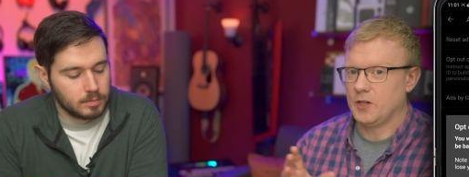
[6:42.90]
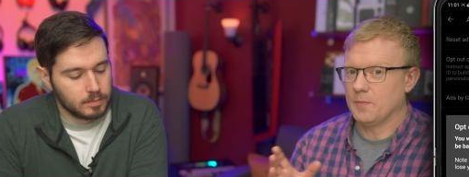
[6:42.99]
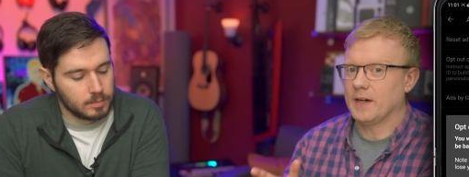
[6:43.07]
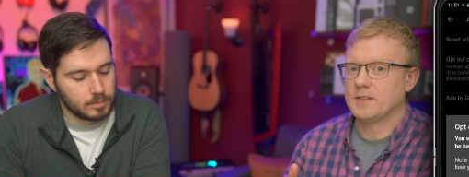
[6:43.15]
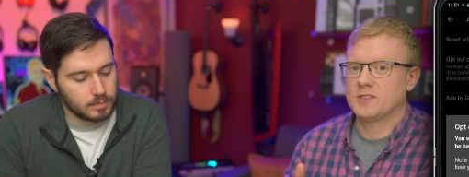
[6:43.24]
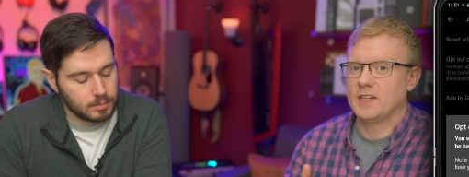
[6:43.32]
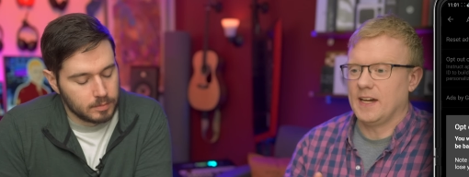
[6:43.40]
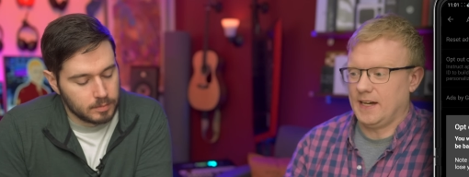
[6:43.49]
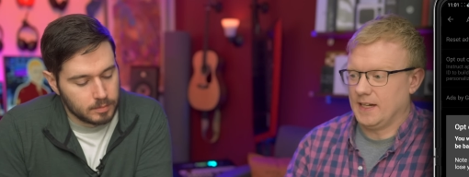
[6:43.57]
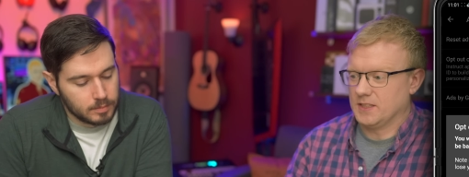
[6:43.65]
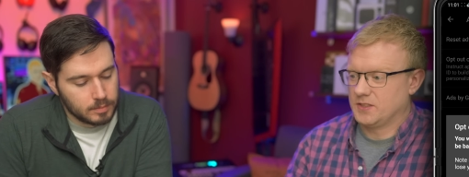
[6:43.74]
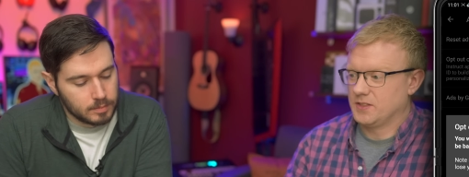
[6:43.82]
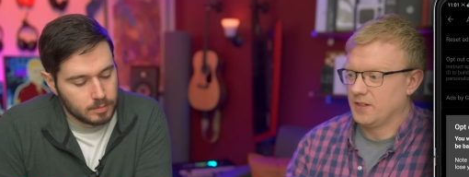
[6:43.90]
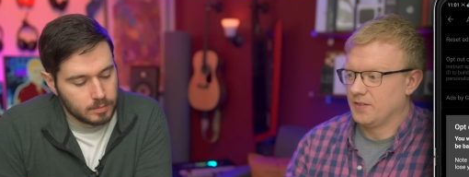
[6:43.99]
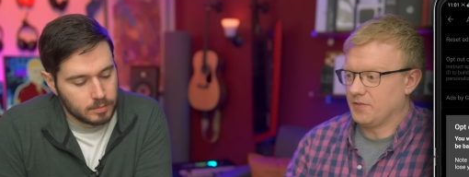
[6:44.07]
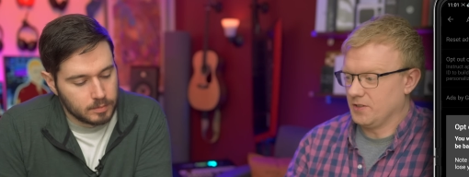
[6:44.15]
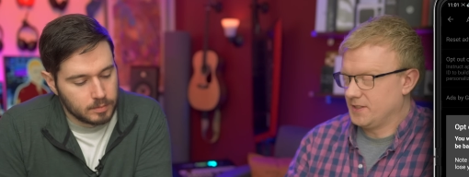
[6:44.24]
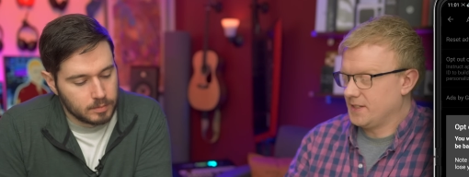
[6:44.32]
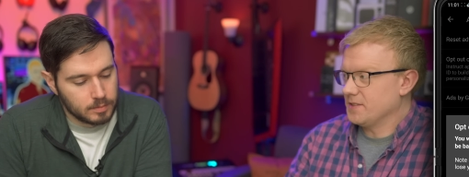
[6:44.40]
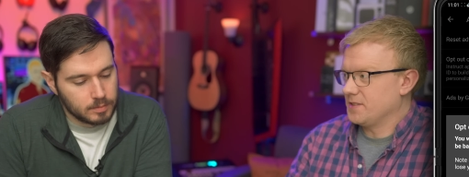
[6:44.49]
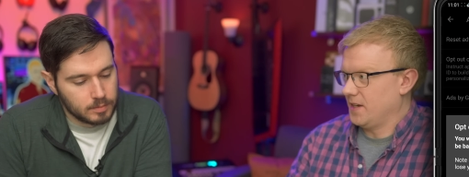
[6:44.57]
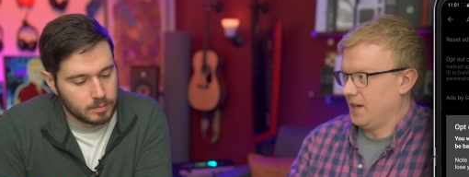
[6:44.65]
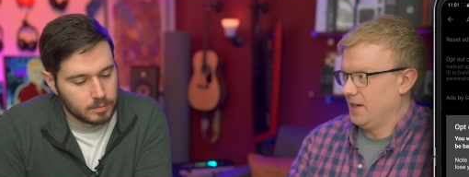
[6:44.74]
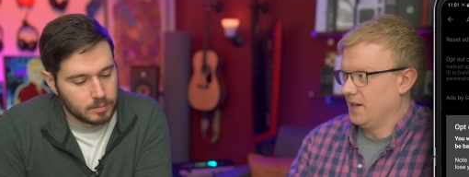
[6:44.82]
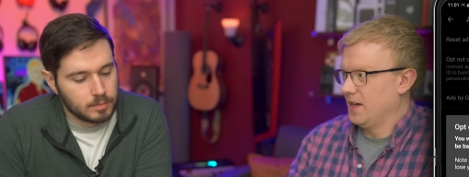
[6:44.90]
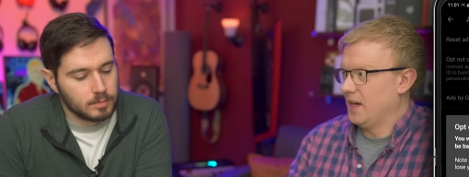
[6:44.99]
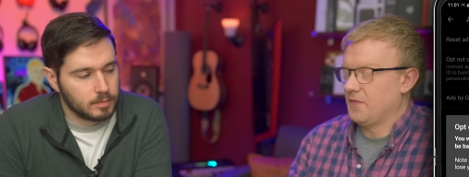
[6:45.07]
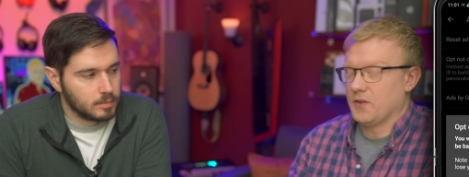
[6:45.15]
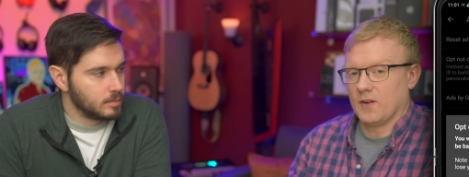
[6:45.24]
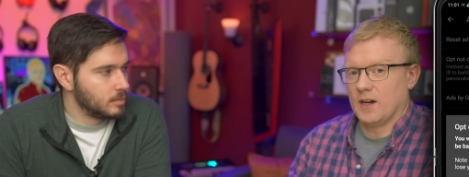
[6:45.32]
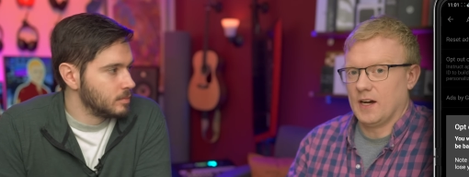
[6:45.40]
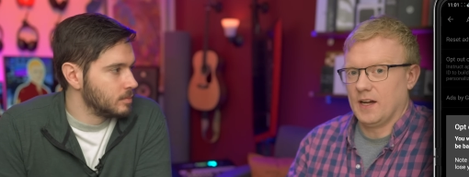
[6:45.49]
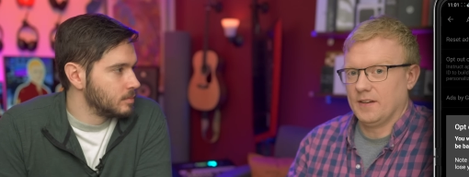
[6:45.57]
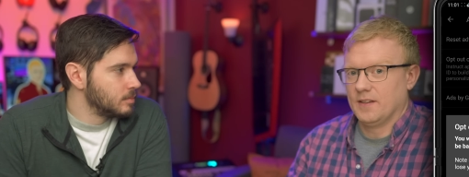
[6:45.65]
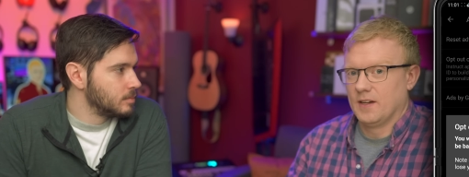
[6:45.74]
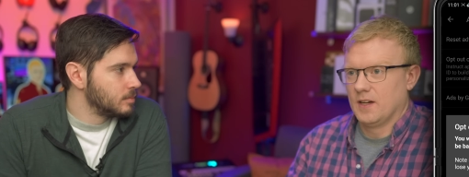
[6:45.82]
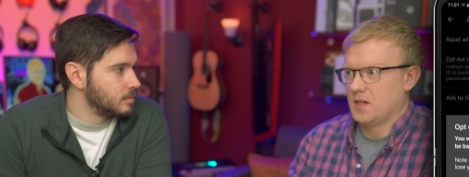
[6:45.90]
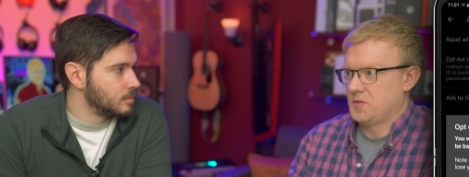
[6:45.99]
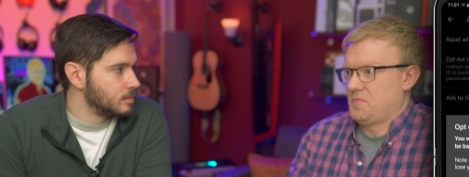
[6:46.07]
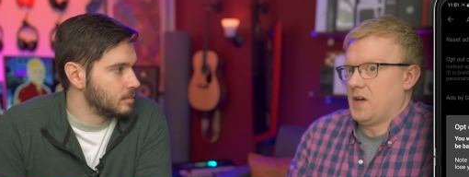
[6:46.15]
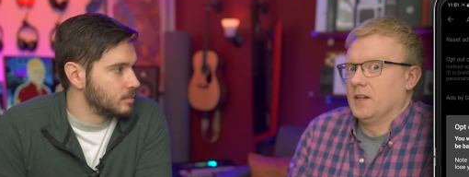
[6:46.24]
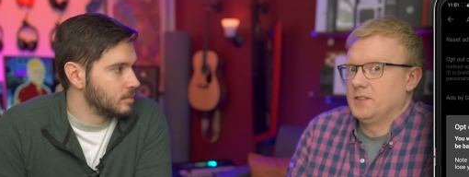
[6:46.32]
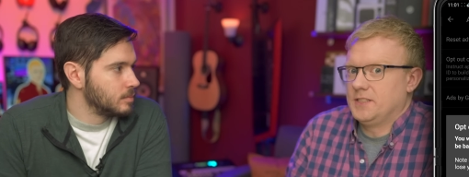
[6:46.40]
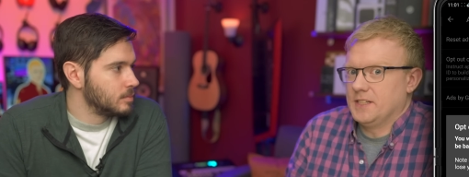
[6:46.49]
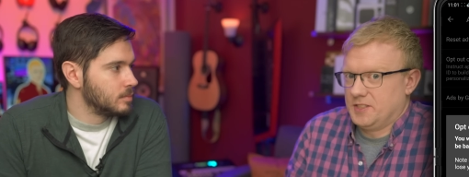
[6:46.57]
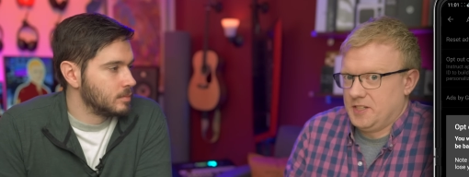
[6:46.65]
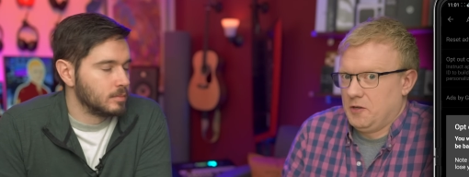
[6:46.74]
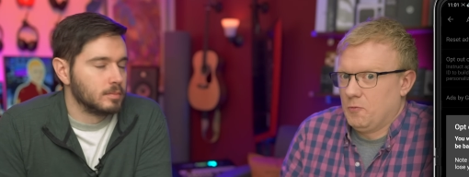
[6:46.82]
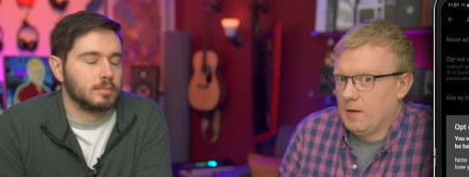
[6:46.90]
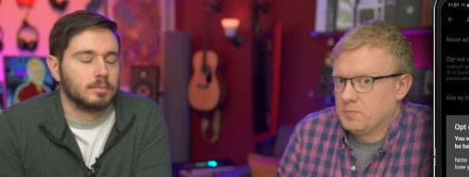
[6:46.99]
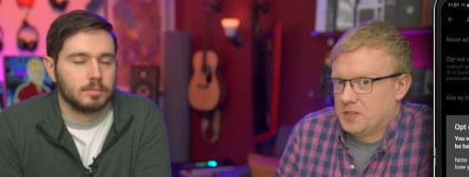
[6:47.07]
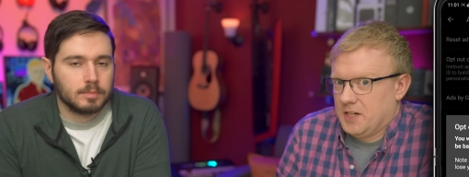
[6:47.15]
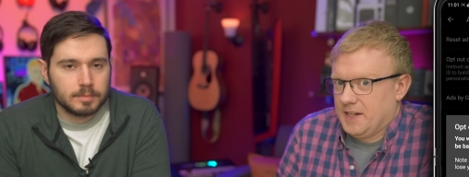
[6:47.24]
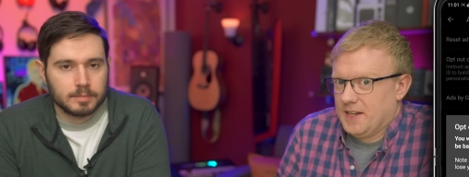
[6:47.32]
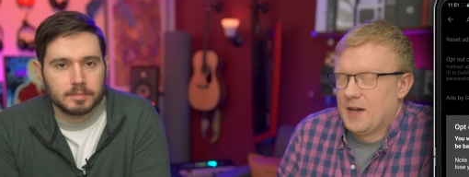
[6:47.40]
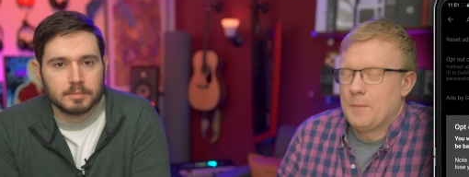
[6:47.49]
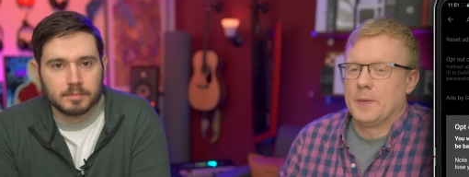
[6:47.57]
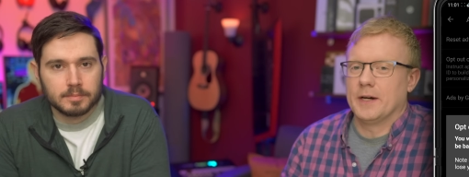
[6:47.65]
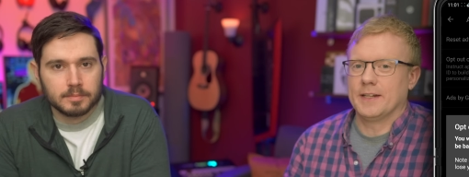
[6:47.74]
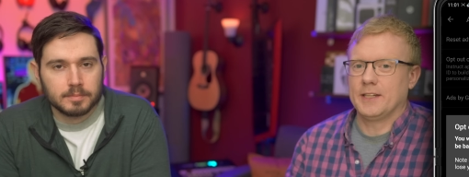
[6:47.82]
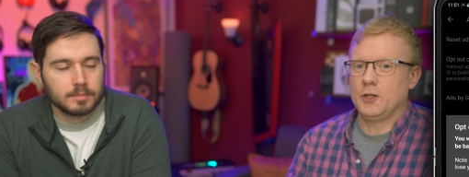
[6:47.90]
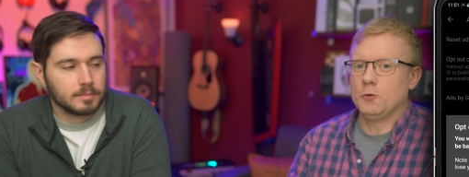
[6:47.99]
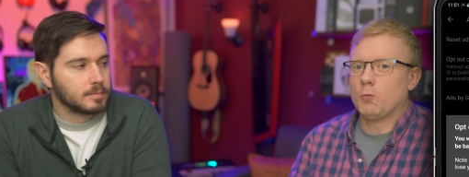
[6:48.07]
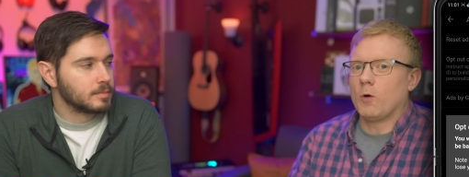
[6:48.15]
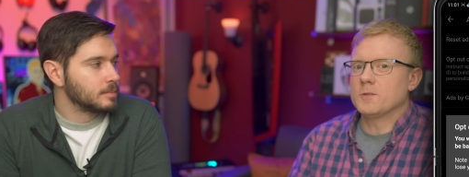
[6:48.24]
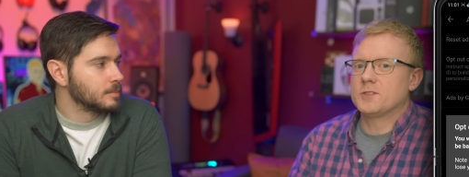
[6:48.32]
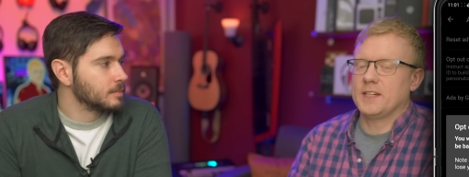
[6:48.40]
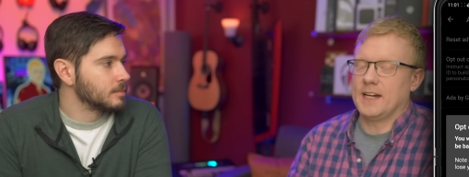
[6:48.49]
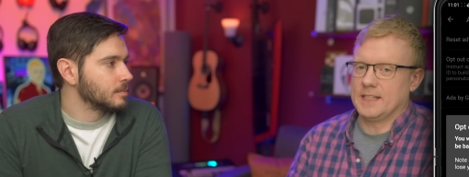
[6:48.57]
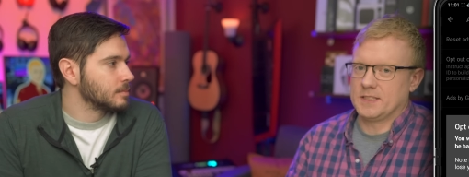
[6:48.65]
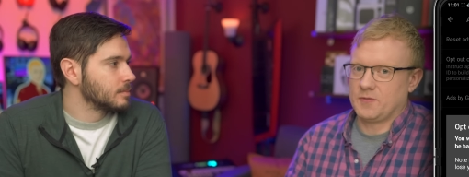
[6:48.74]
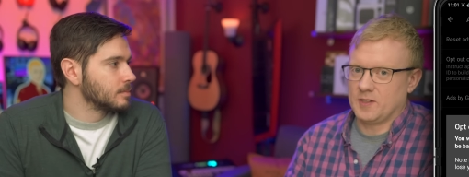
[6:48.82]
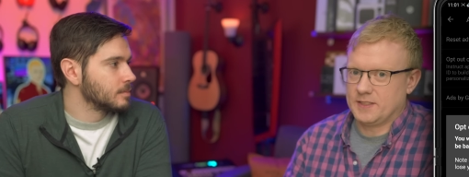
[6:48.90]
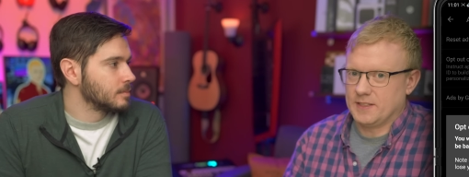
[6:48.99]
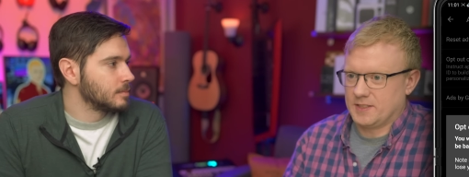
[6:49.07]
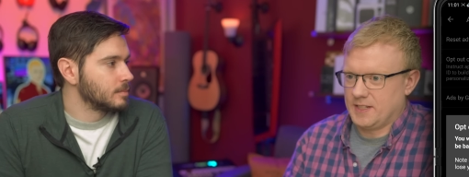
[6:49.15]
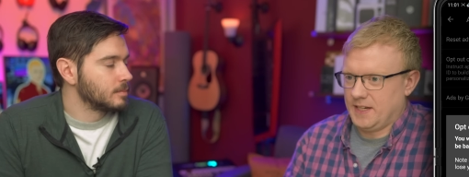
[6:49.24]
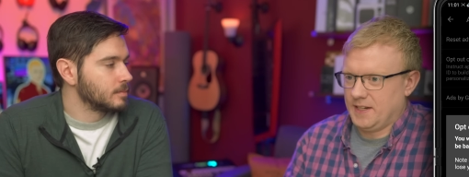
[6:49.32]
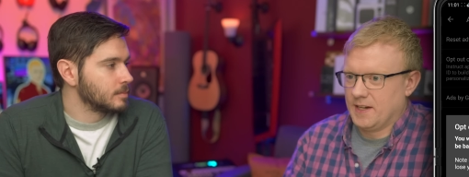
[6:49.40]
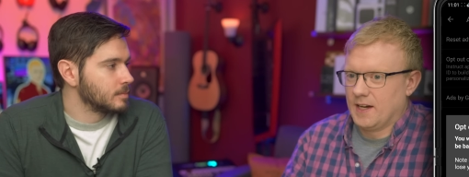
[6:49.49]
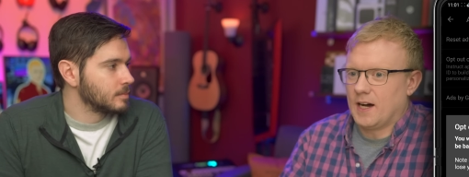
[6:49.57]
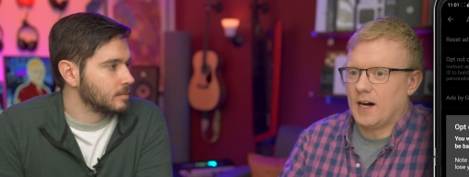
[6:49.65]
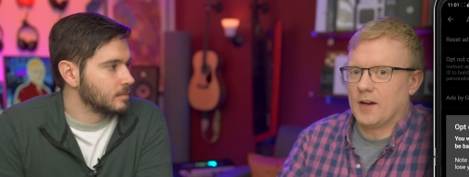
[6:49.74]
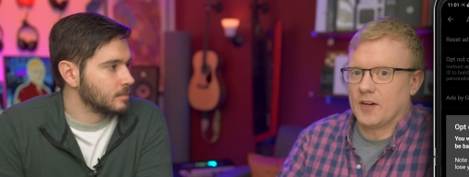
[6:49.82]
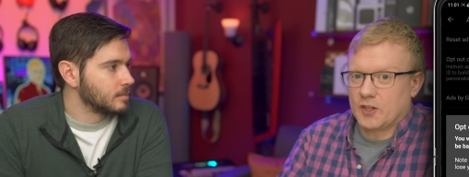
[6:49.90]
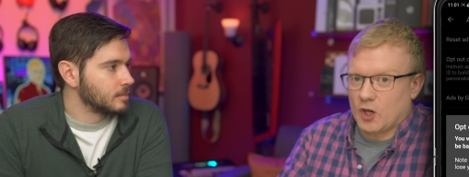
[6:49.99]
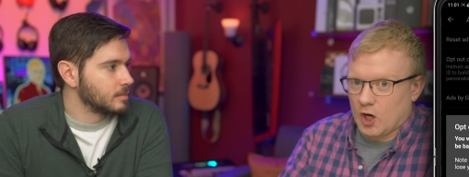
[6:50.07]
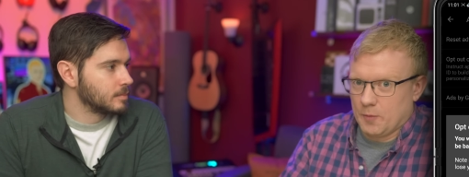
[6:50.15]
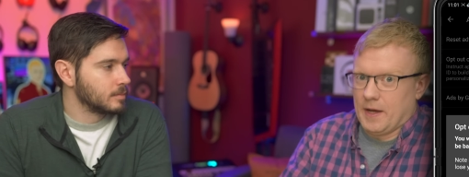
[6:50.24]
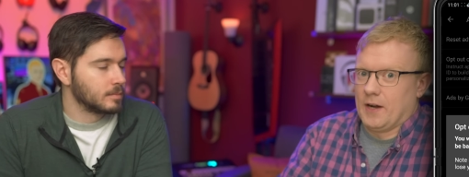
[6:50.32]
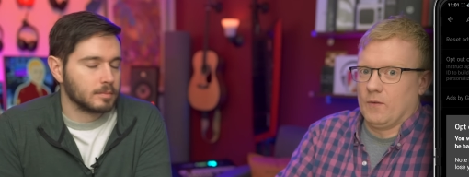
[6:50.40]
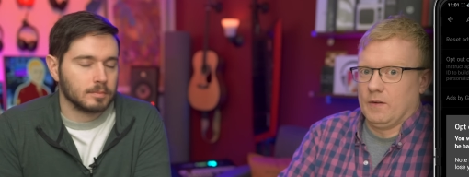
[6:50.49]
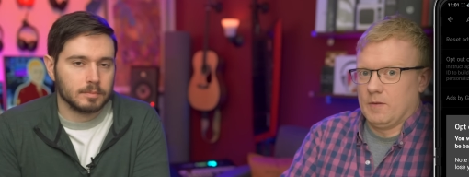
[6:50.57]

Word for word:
Speaker 1: You might see ads for Disney if you're on a Disney website, but you won't see ads for Disney on a car battery